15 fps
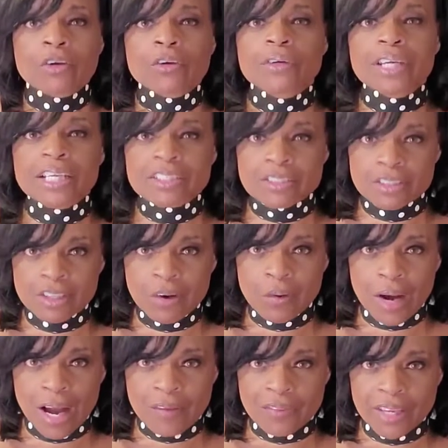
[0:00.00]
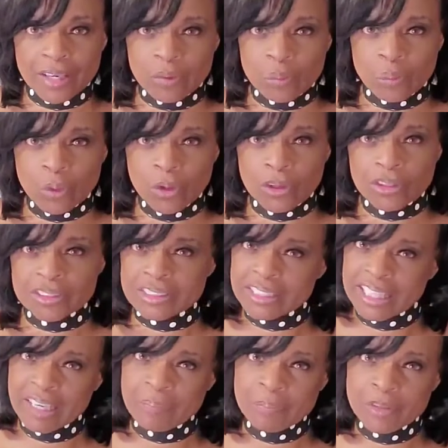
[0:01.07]
You need to know how they can work to
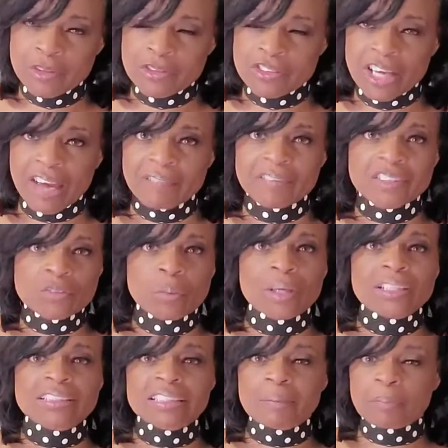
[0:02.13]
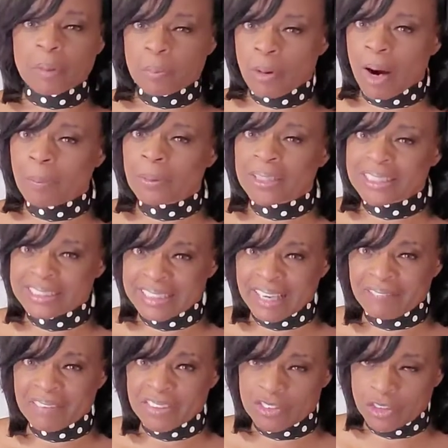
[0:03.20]
keep you safe as well as keep your property
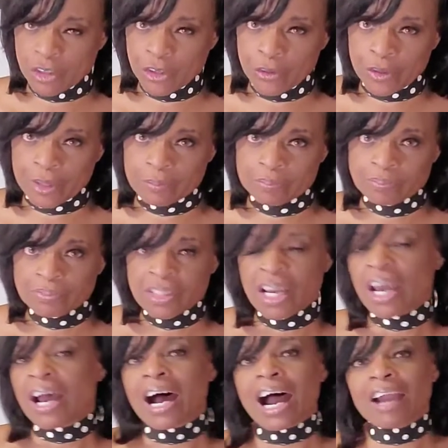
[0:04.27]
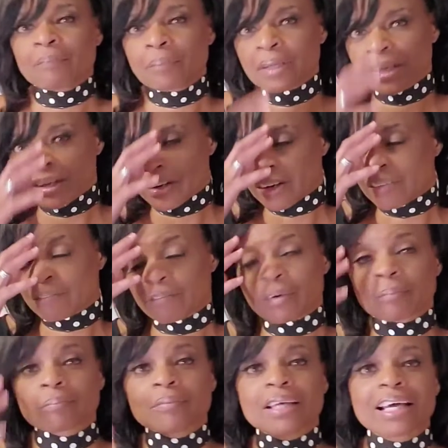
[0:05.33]
safe and secure. I've been hearing
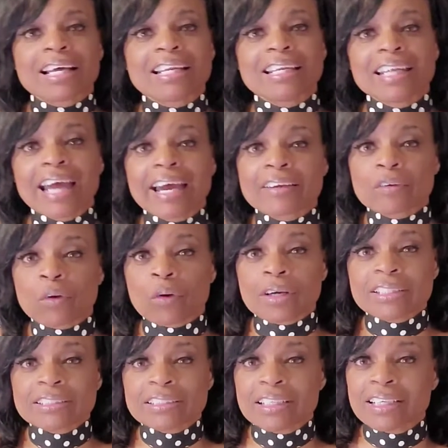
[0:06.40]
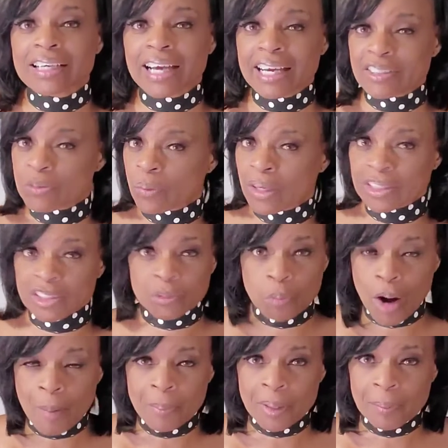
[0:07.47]
from landlords as well as
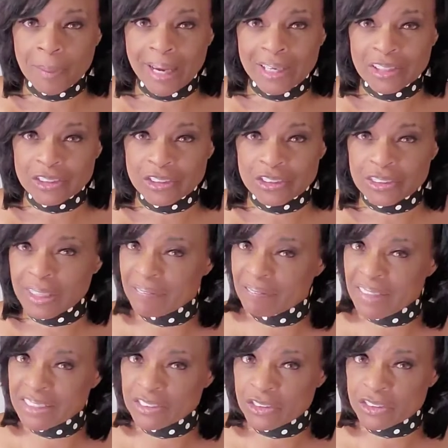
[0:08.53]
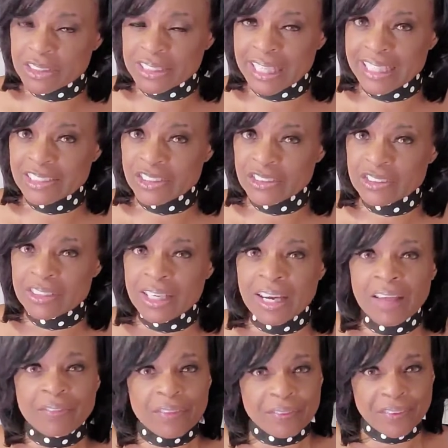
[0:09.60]
property managers, investors, and agents
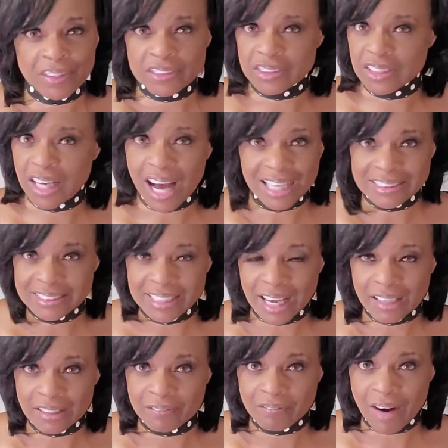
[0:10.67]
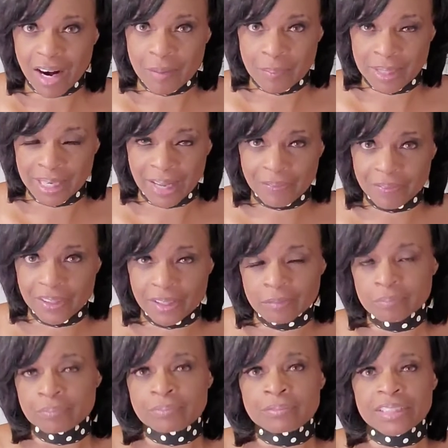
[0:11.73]
that there's a hostile environment out
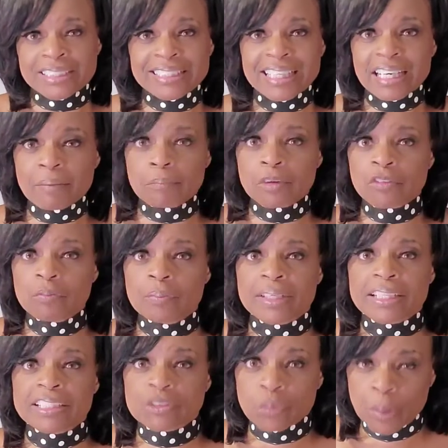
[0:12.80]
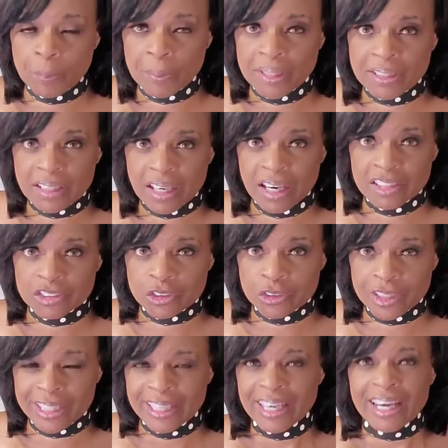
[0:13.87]
there. The tenant movement is sweeping the
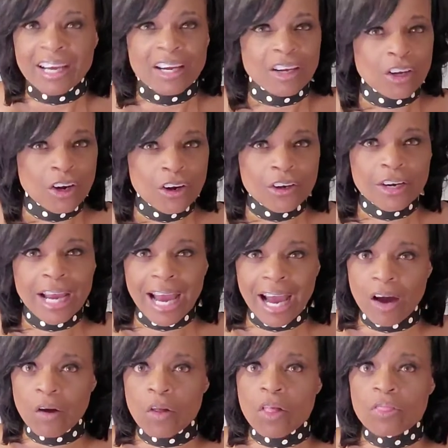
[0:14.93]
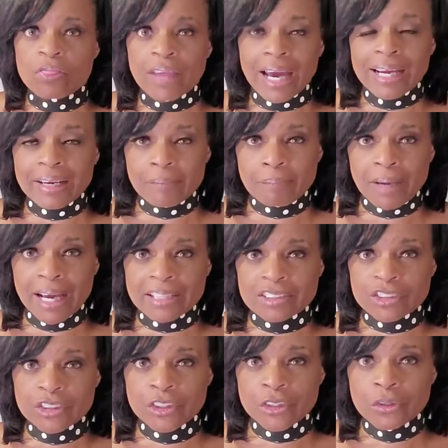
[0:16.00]
country. Learn how that
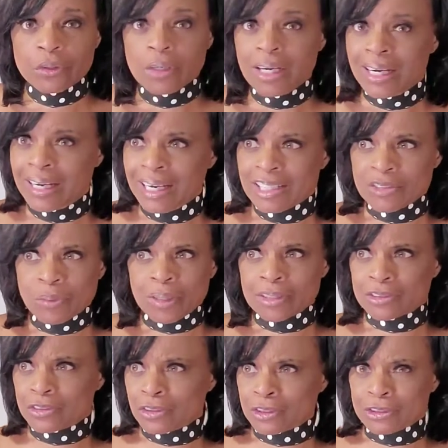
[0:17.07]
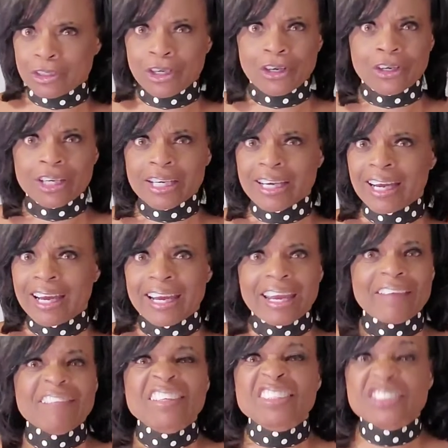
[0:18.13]
impacts you as well as your attorney,
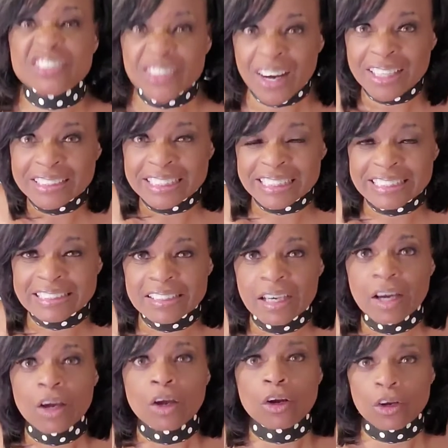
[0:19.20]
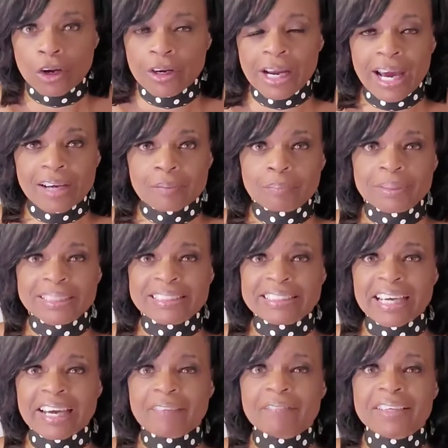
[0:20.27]
even judges. Learn how to be
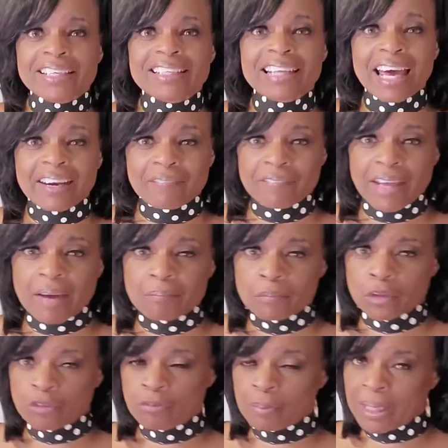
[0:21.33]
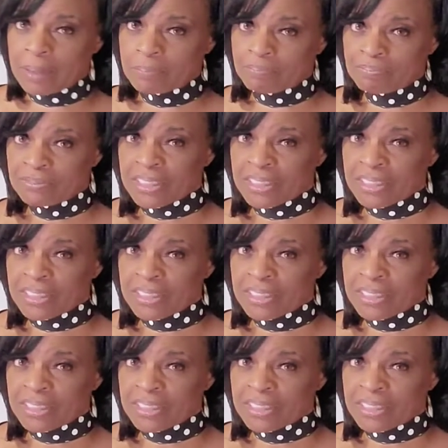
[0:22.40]
safe in light of that movement.